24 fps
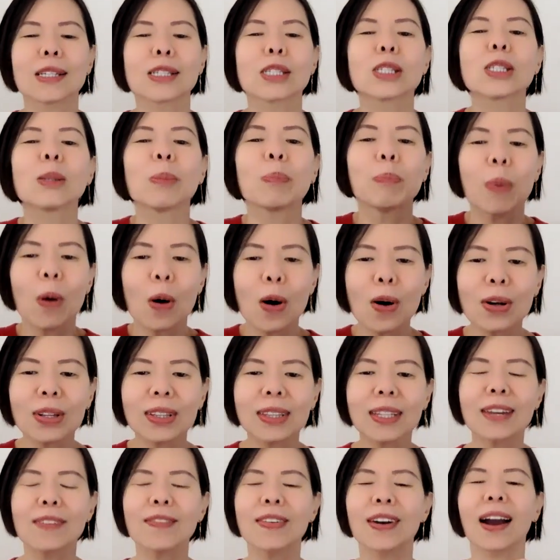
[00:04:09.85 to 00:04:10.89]

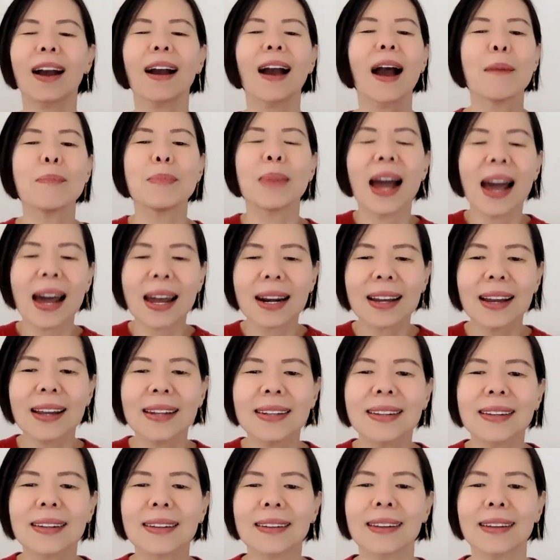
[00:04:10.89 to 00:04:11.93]
supportive
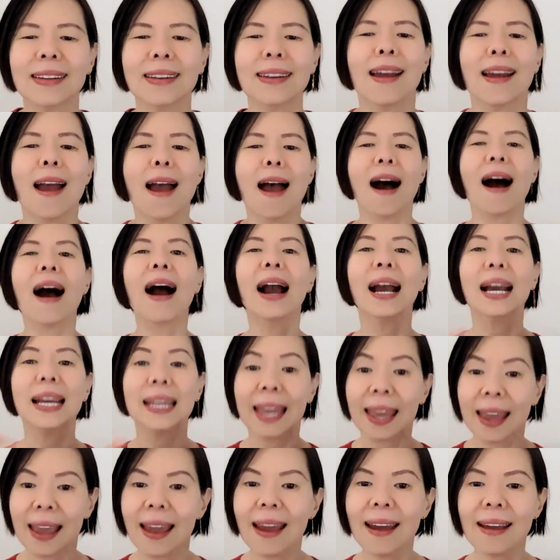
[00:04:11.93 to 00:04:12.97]
camaraderie, a
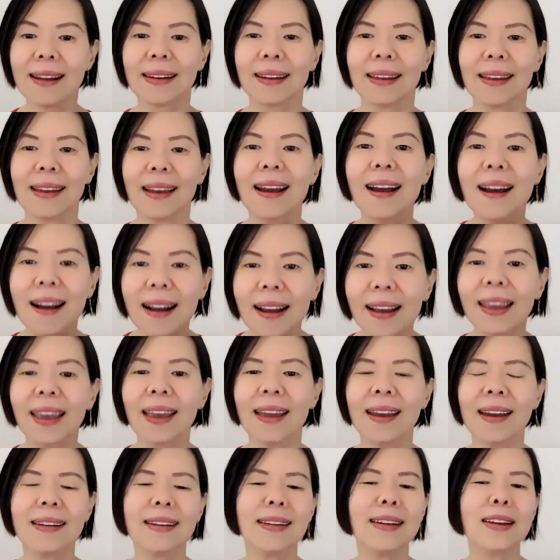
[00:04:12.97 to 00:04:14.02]

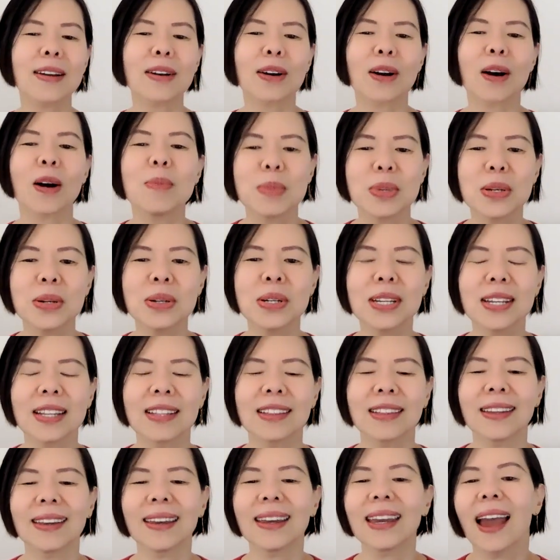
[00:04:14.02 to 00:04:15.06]
caring
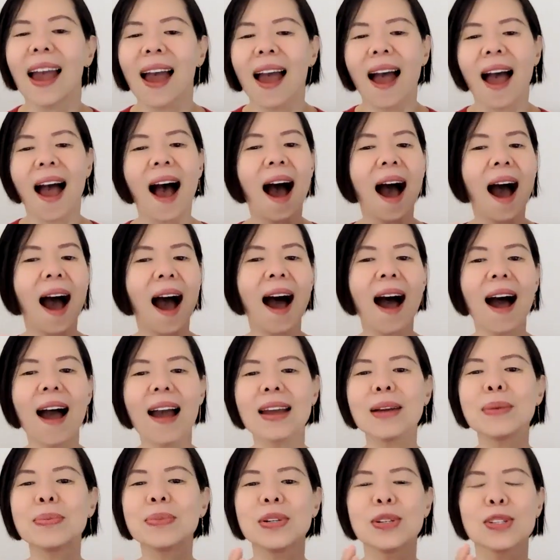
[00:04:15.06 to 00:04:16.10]
community,
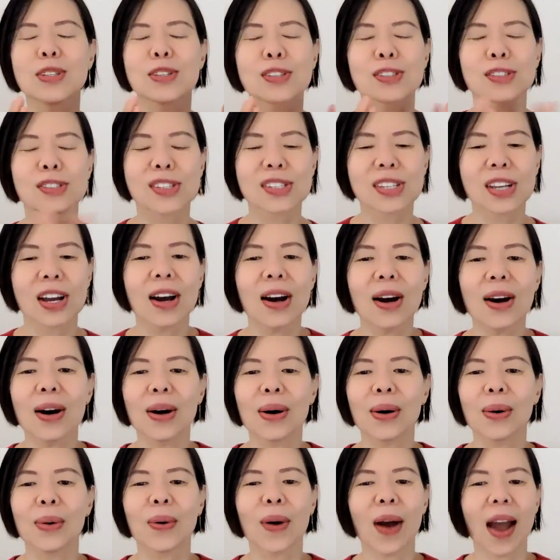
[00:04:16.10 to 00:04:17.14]
I would
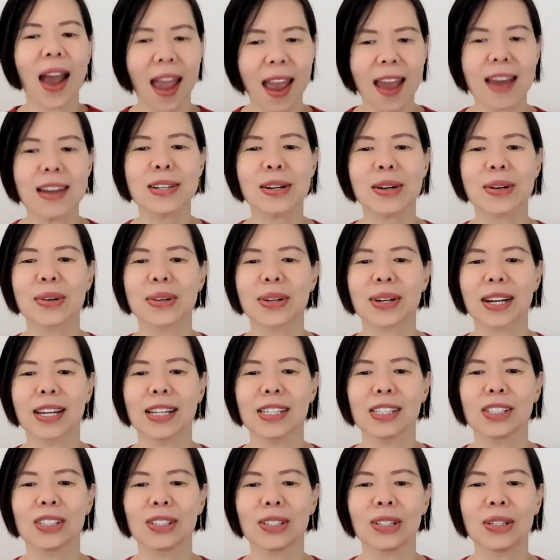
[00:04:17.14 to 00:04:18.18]
so
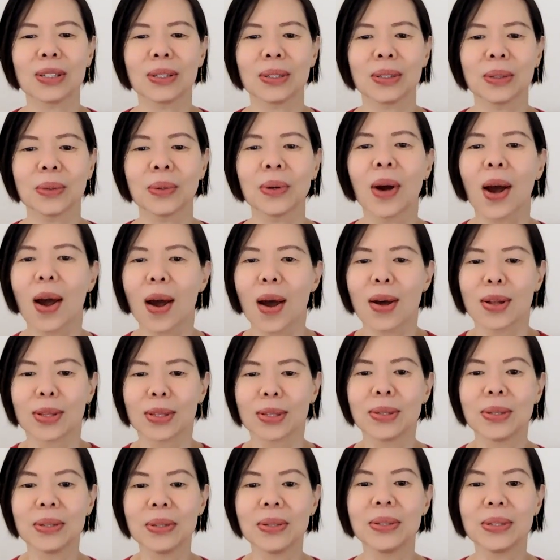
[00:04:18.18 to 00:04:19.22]
encourage you
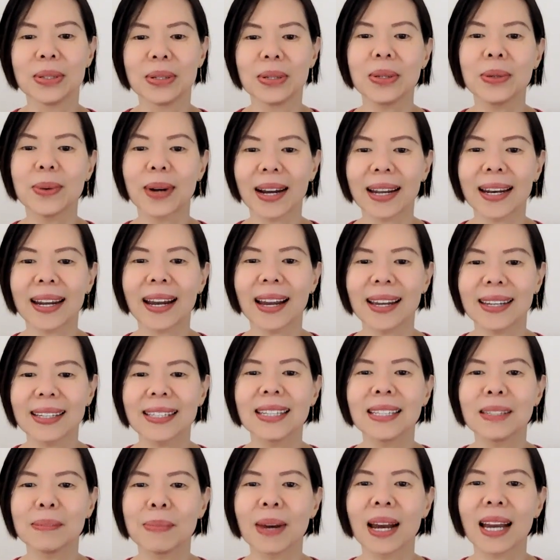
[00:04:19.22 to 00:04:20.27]
to do what I
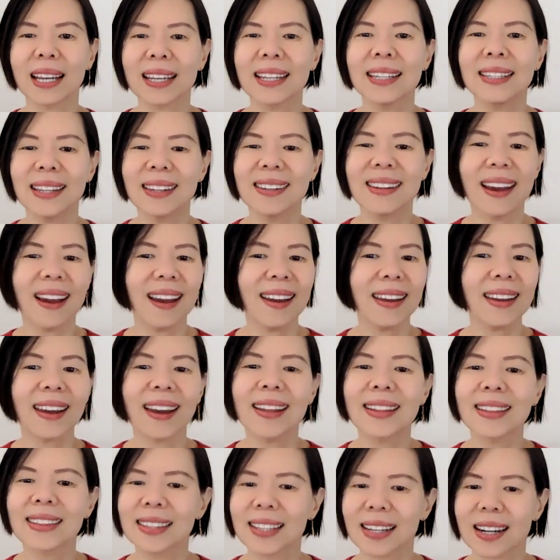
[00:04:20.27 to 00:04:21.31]
did back in the day
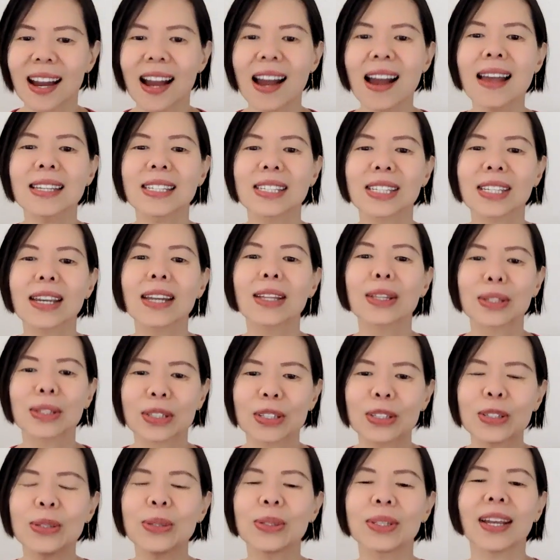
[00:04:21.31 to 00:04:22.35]
and trust
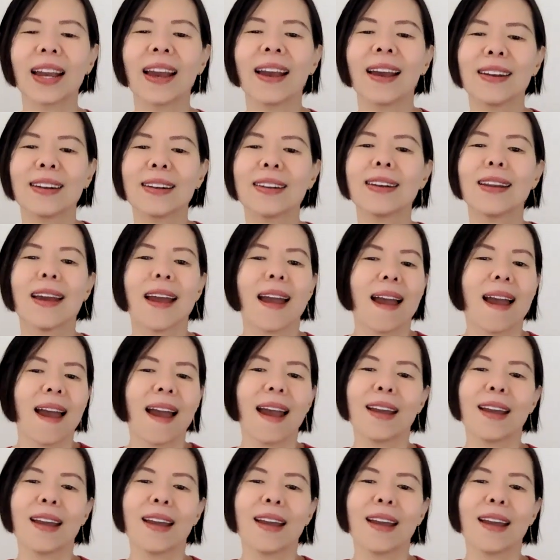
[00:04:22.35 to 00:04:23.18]
Getrude and